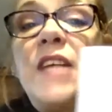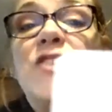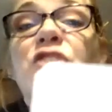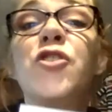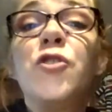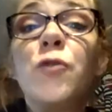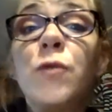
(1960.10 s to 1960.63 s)
as
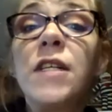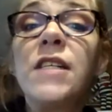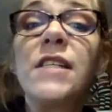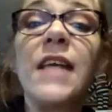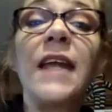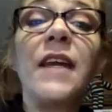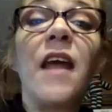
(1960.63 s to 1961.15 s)
soon
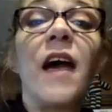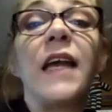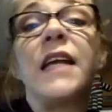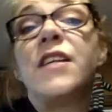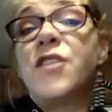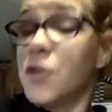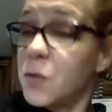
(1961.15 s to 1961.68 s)
as at
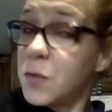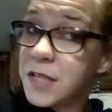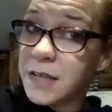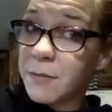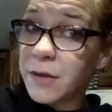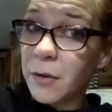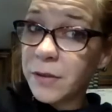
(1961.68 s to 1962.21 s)
night, as soon
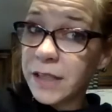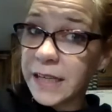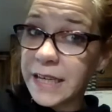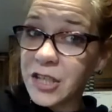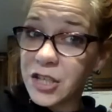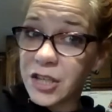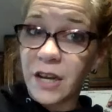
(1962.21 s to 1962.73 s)
as I'm done with the
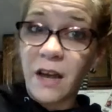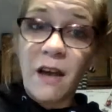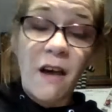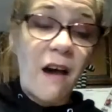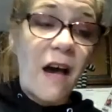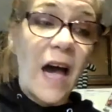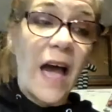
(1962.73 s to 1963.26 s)
kitchen,
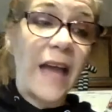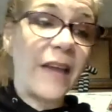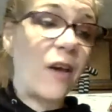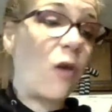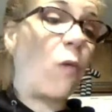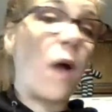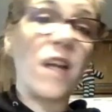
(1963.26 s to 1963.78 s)
I
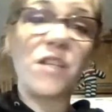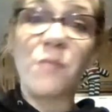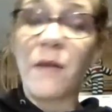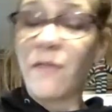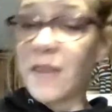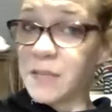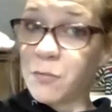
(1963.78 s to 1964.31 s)
go wash
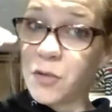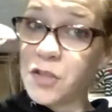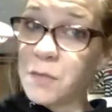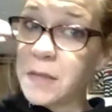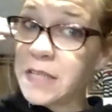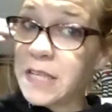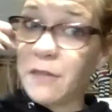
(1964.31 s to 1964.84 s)
my face,
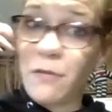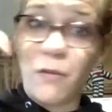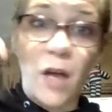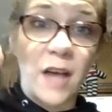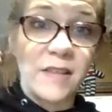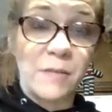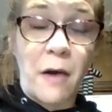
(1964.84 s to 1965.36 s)
brush my teeth,
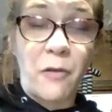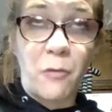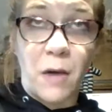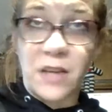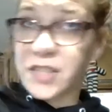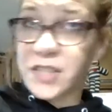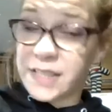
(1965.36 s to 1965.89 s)
floss,
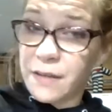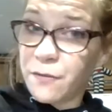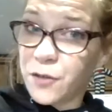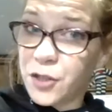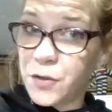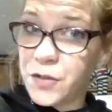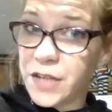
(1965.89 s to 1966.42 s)
mouthwash, except
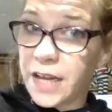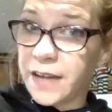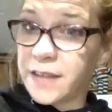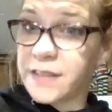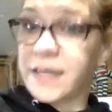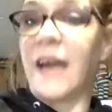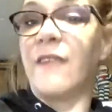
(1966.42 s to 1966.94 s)
for Tuesday
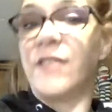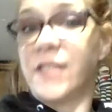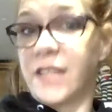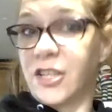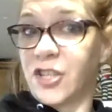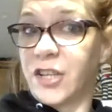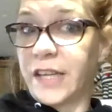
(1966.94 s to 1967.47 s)
because I have a
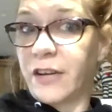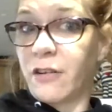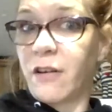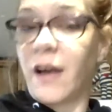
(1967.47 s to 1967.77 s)
session later